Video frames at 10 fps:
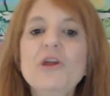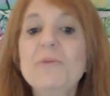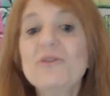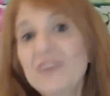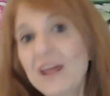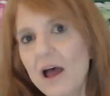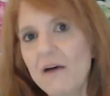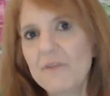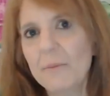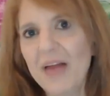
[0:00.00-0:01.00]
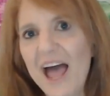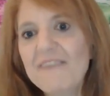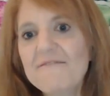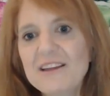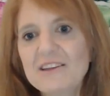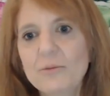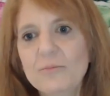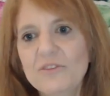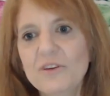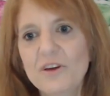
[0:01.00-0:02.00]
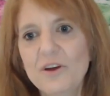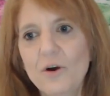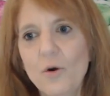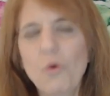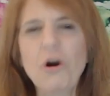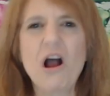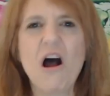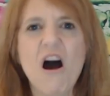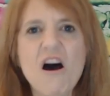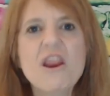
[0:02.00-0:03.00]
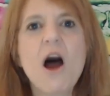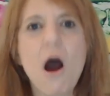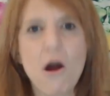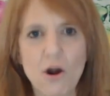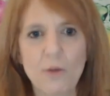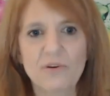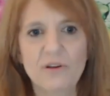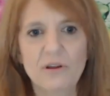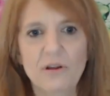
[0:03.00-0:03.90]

percent of the Black victims were unarmed,